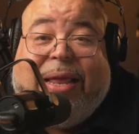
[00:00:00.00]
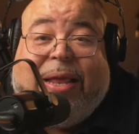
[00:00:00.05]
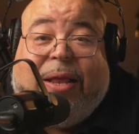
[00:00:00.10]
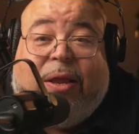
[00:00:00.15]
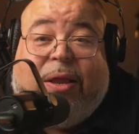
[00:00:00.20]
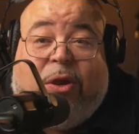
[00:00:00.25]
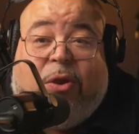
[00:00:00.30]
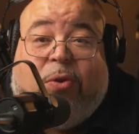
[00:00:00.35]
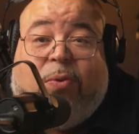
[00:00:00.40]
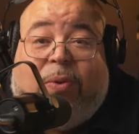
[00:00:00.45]

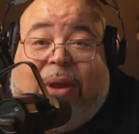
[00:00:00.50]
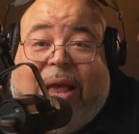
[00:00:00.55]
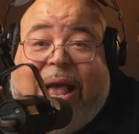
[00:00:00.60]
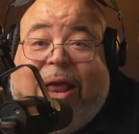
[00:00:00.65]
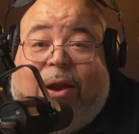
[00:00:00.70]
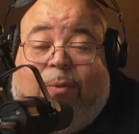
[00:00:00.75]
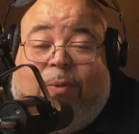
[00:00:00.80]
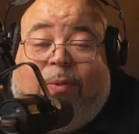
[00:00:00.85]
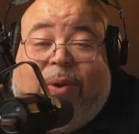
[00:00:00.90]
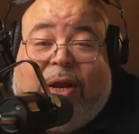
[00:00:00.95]
you
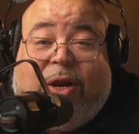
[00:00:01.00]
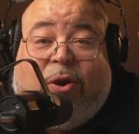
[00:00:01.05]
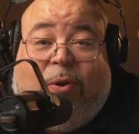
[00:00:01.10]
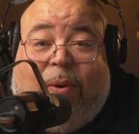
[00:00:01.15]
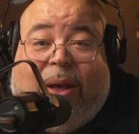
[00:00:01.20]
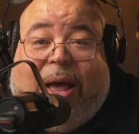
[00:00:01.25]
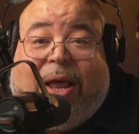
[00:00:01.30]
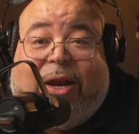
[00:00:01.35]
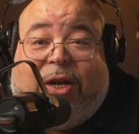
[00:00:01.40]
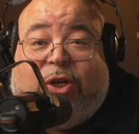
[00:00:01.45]
gotta really know
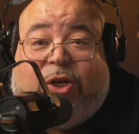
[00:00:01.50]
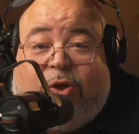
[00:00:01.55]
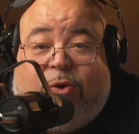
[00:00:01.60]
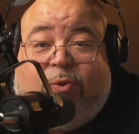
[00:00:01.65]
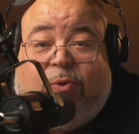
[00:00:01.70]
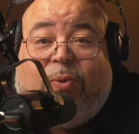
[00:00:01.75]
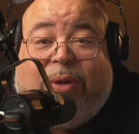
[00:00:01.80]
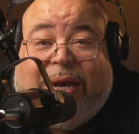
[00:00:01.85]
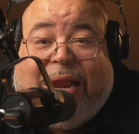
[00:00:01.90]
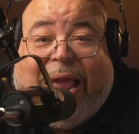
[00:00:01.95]
how to
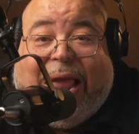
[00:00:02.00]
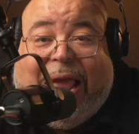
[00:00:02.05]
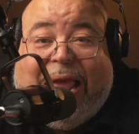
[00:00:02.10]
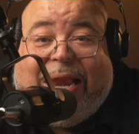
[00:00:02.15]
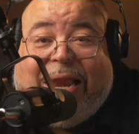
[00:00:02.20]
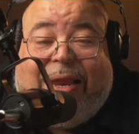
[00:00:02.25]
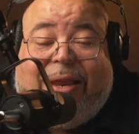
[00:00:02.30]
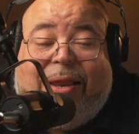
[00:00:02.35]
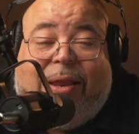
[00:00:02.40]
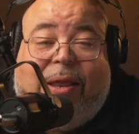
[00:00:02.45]
shoot and
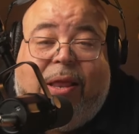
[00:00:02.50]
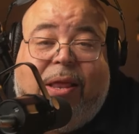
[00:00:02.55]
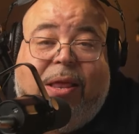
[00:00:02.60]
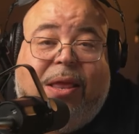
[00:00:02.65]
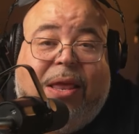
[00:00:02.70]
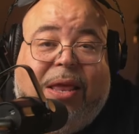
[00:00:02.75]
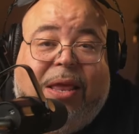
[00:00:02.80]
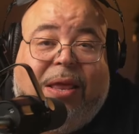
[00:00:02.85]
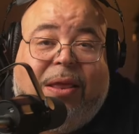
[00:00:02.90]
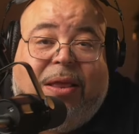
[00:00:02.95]
edit
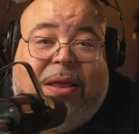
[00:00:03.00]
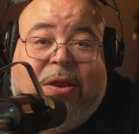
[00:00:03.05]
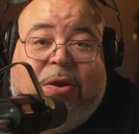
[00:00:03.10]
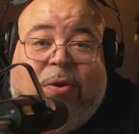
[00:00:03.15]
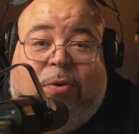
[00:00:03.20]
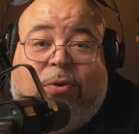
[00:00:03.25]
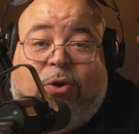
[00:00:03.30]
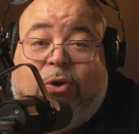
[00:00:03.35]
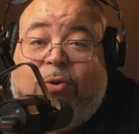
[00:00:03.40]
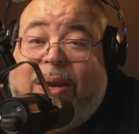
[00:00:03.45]
you
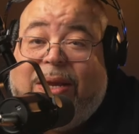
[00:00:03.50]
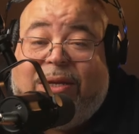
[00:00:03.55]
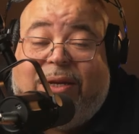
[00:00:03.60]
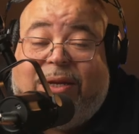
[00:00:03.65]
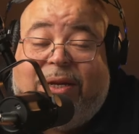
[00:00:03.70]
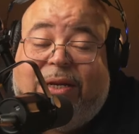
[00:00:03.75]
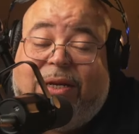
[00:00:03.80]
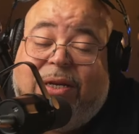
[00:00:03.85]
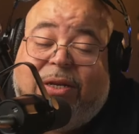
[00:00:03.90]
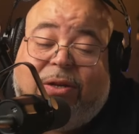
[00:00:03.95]
know,
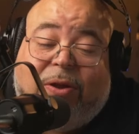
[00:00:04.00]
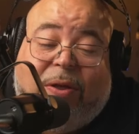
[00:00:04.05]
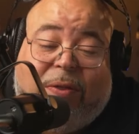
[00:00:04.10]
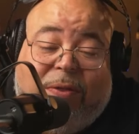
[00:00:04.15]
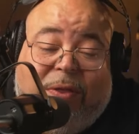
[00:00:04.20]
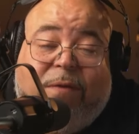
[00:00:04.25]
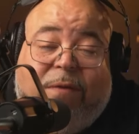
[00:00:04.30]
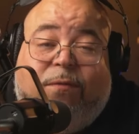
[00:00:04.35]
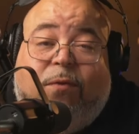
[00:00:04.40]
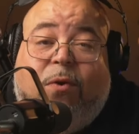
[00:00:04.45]
transitions are
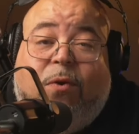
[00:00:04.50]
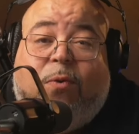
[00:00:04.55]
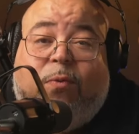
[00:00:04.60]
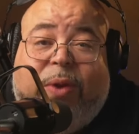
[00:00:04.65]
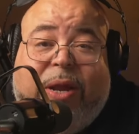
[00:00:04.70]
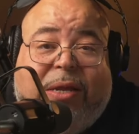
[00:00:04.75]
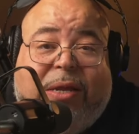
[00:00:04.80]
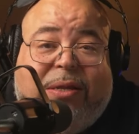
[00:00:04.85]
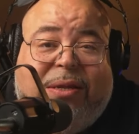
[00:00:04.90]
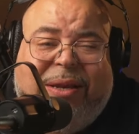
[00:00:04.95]
there for a
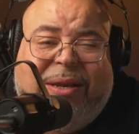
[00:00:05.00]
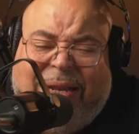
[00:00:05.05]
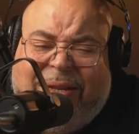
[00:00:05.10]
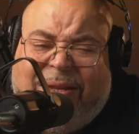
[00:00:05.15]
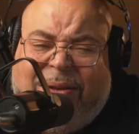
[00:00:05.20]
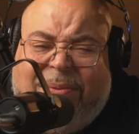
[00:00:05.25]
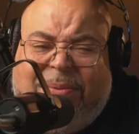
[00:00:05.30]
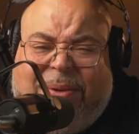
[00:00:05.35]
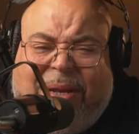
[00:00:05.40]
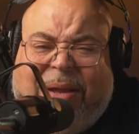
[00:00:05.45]
reason, and
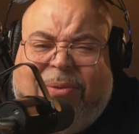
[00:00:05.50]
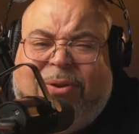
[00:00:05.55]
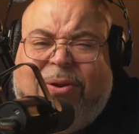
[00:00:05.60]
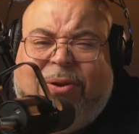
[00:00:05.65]
sometimes they're